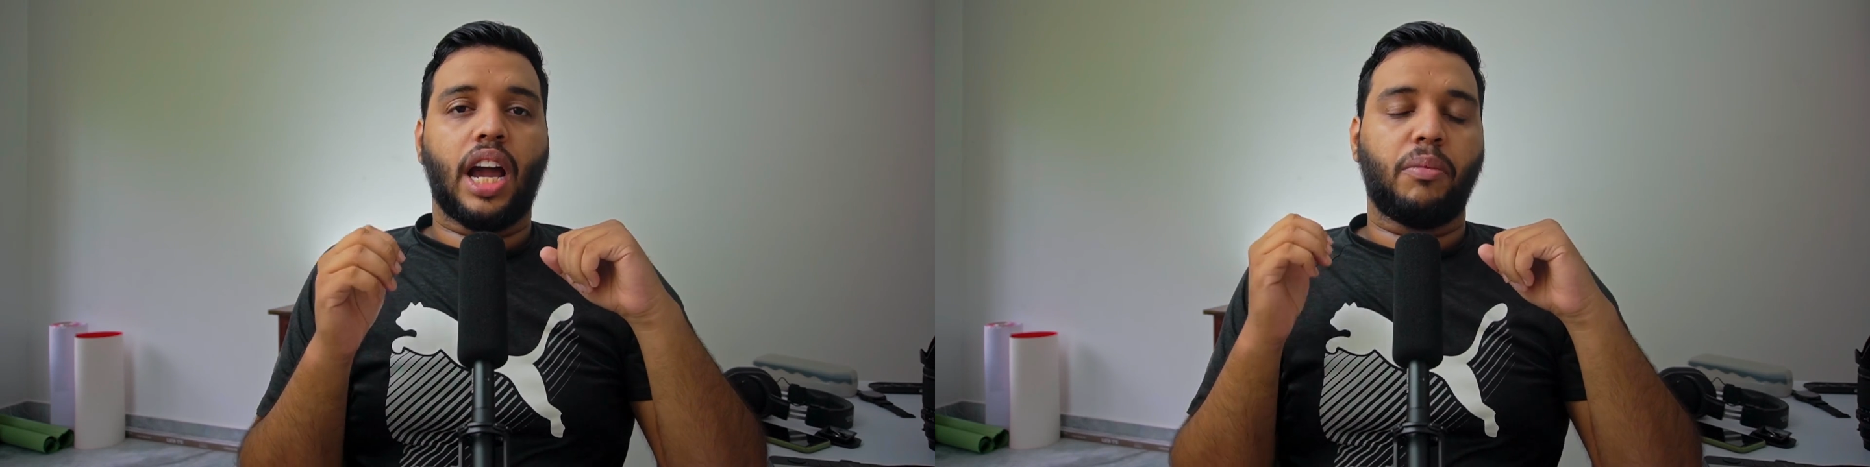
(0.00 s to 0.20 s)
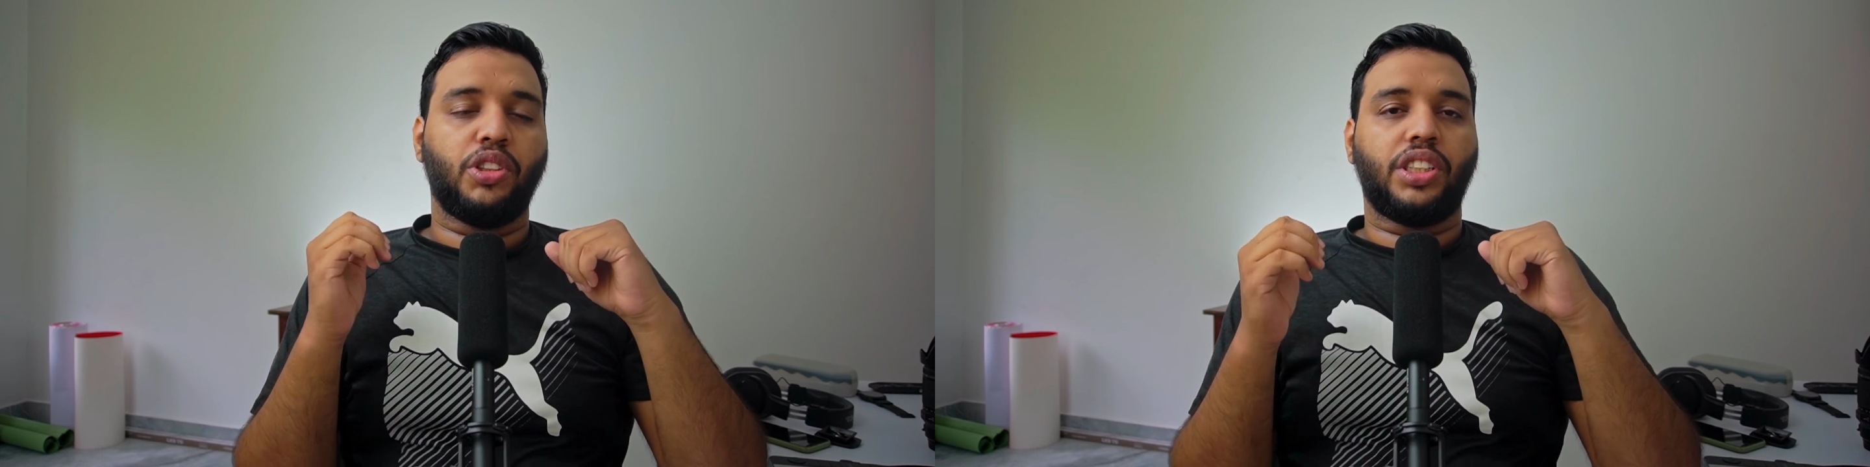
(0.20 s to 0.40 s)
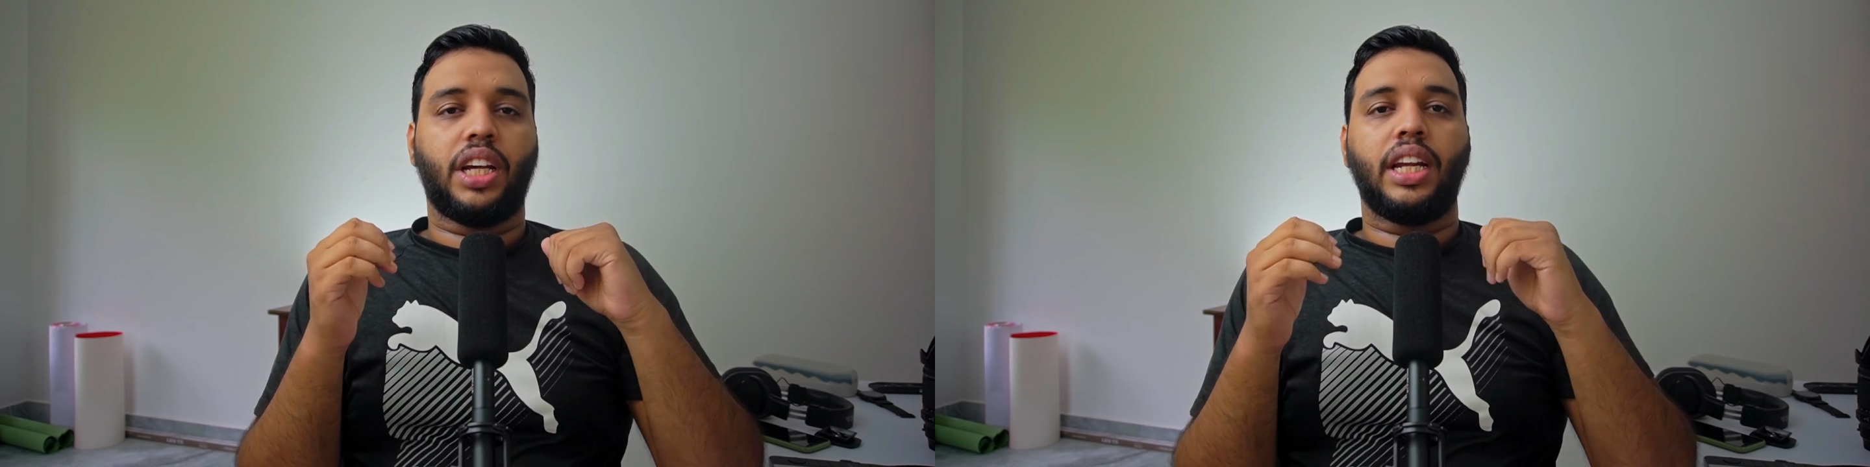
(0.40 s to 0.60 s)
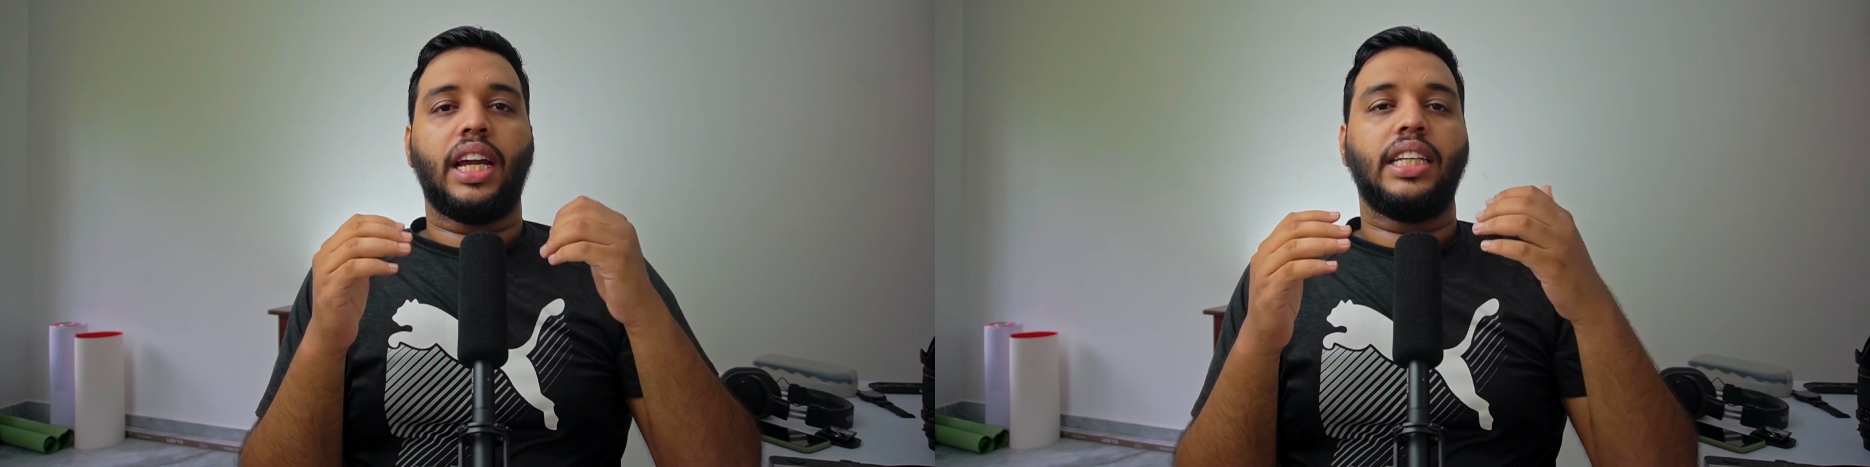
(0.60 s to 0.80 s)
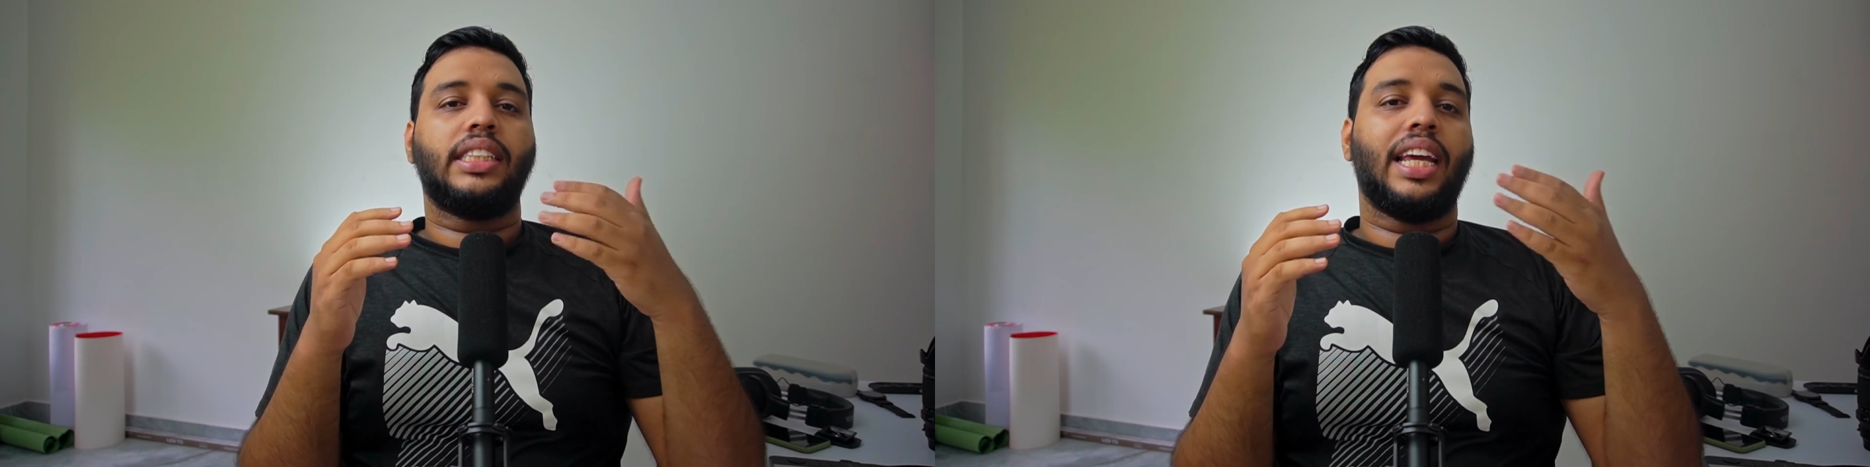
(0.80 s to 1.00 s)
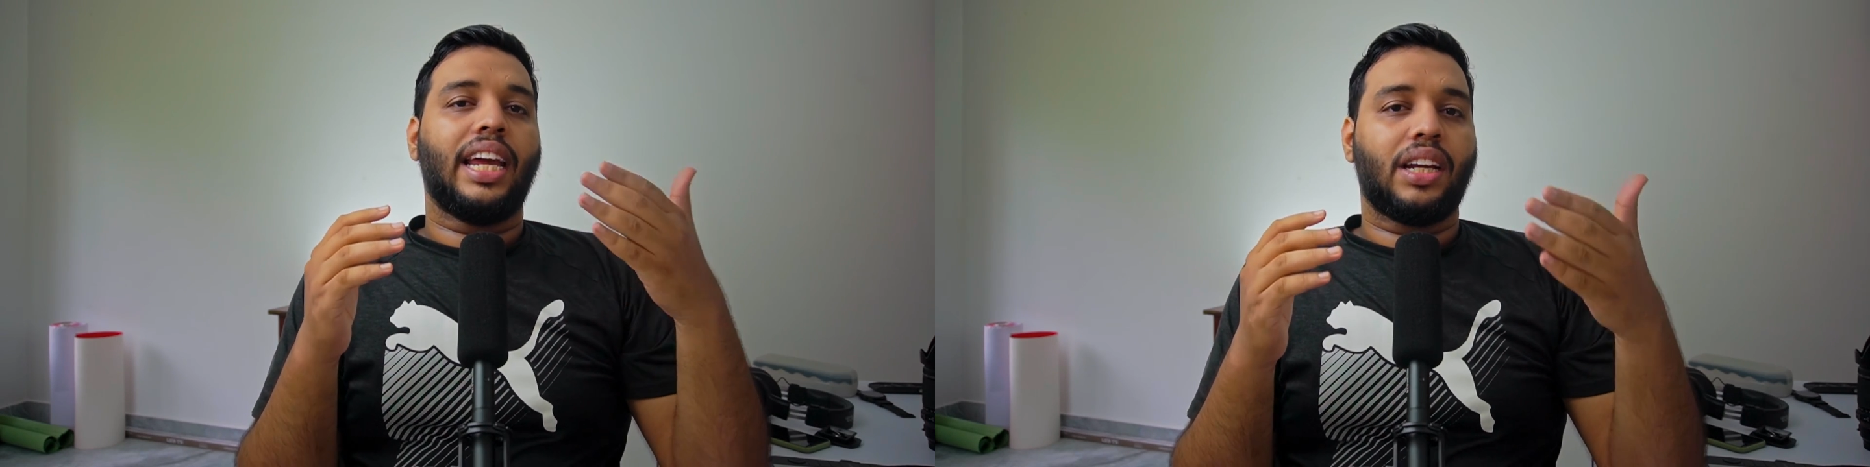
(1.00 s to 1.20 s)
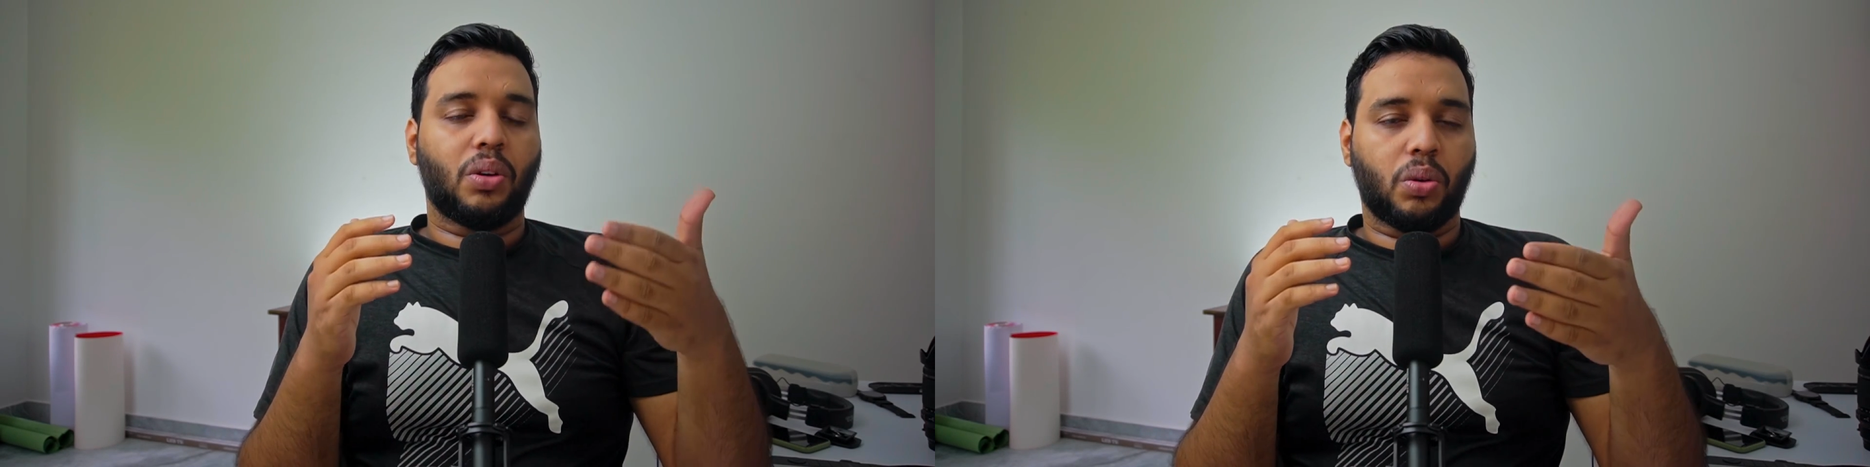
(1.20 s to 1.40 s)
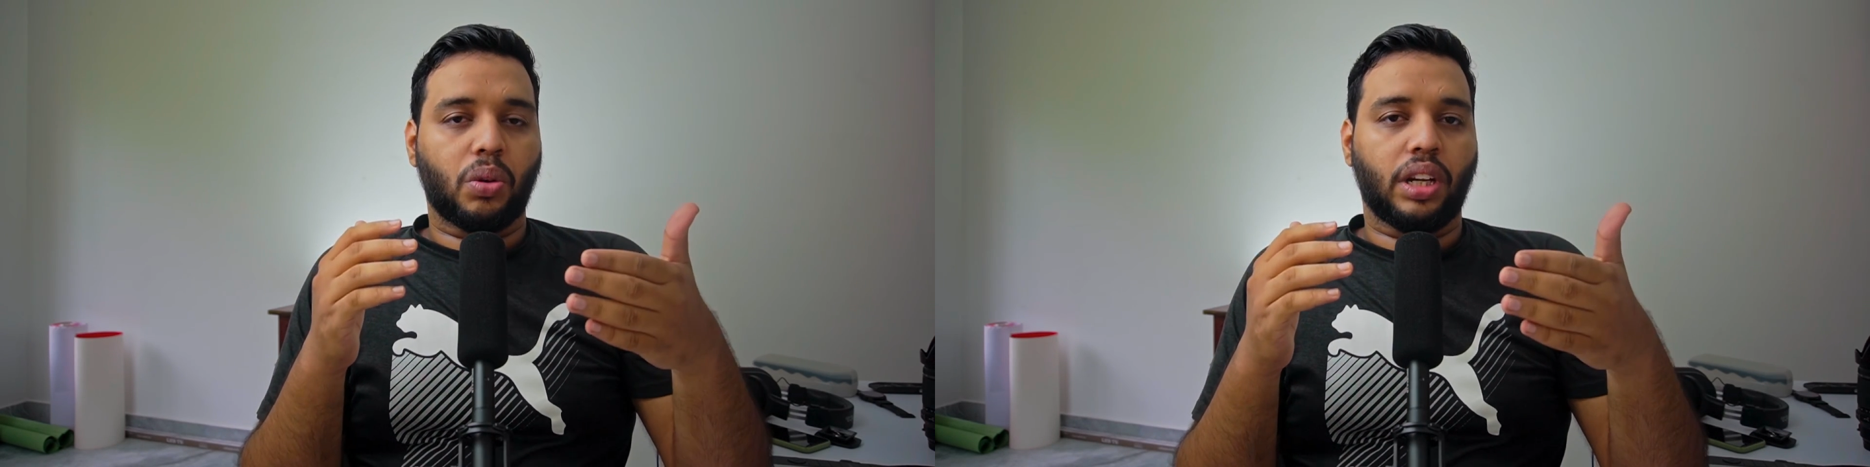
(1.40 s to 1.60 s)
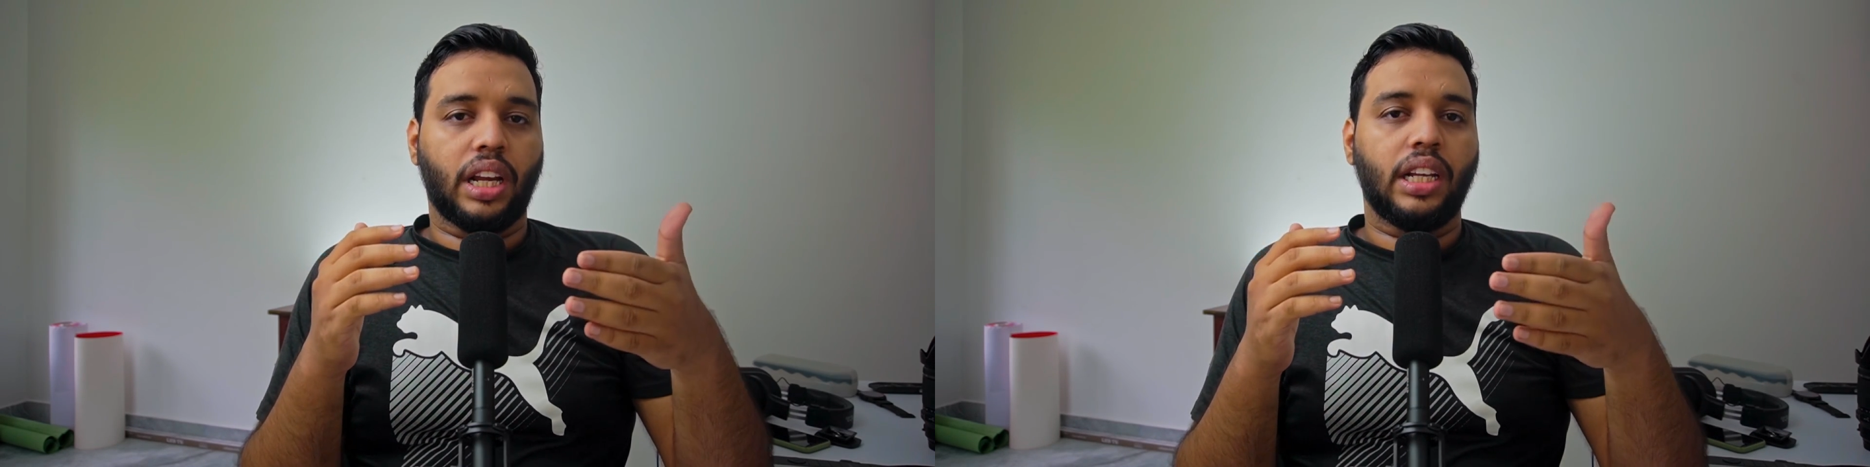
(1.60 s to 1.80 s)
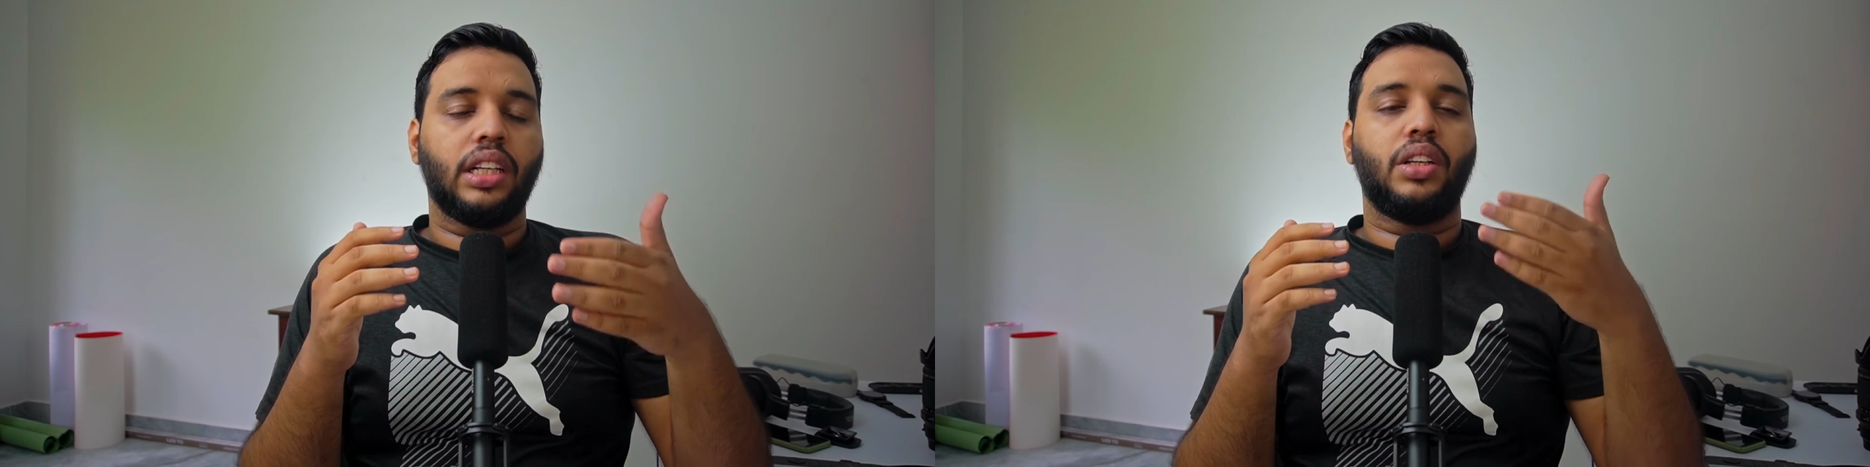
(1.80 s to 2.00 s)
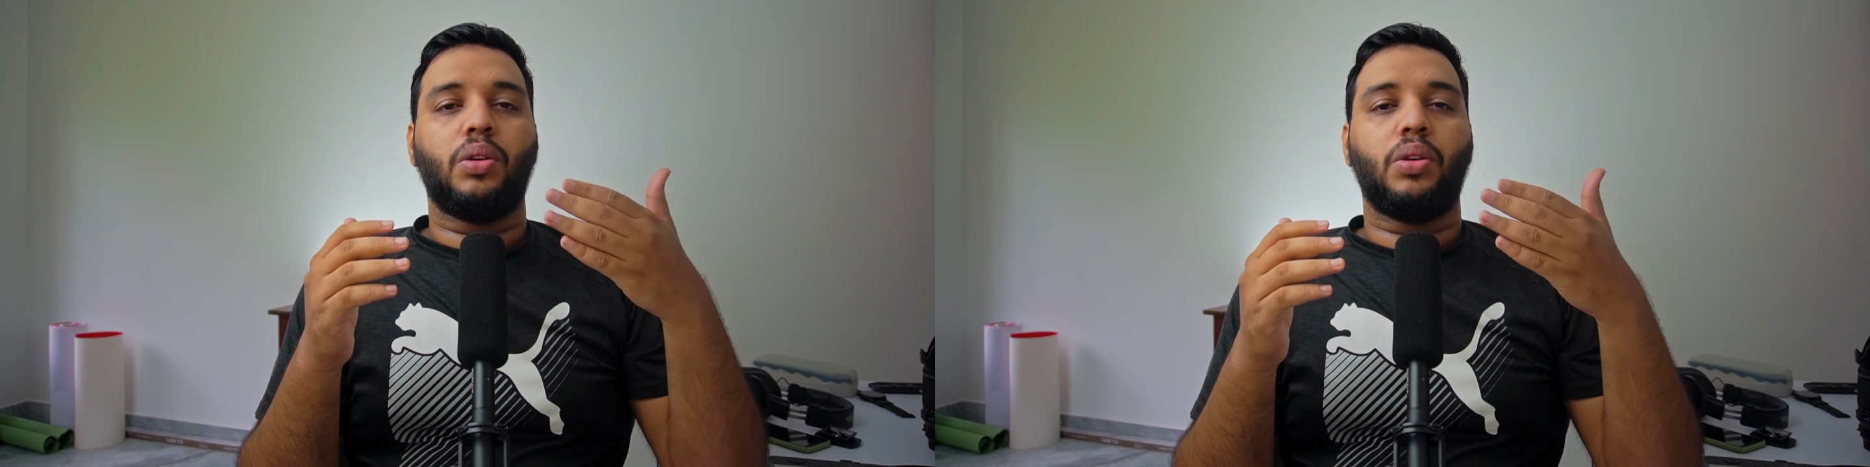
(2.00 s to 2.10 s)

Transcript: I am going to share you guys a tutorial